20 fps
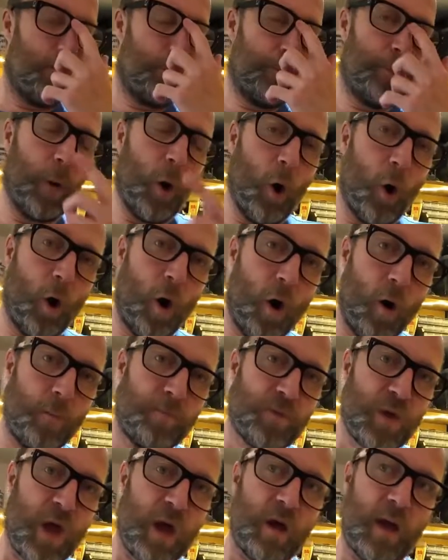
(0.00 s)
but
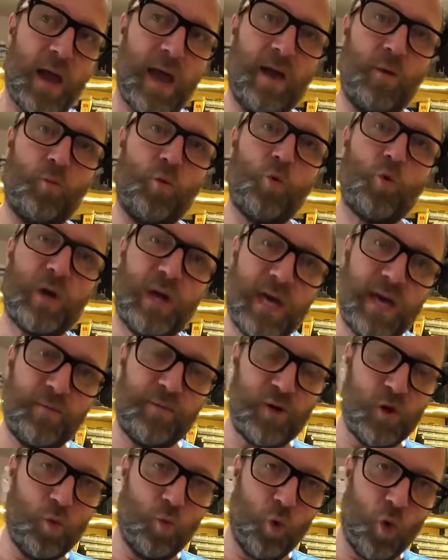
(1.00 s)
it will
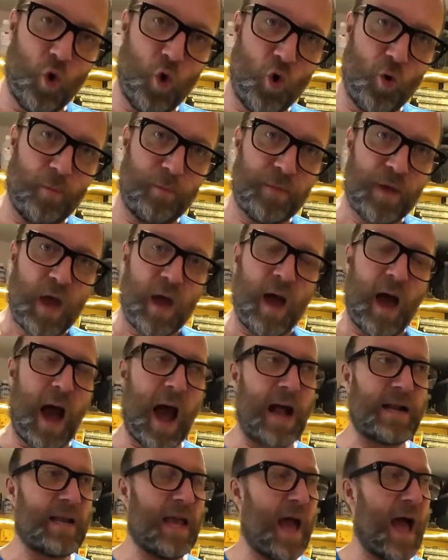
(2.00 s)
keep you warm.
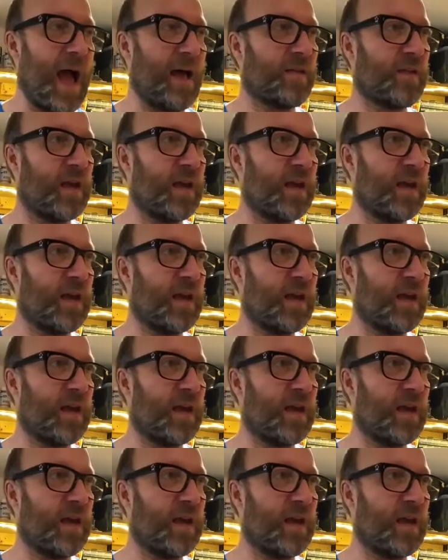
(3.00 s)
And it has a